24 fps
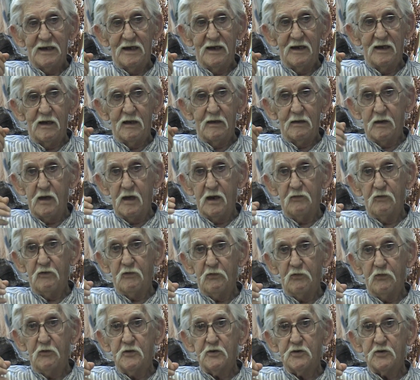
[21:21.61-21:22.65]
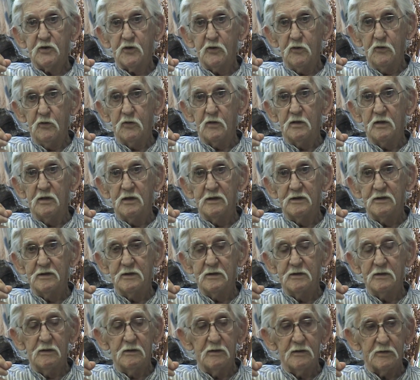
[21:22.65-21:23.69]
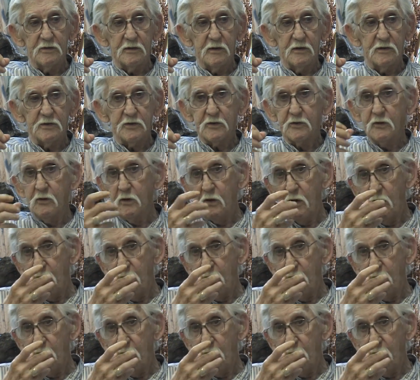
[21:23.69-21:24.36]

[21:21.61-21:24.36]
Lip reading: A lot of it for the school. The school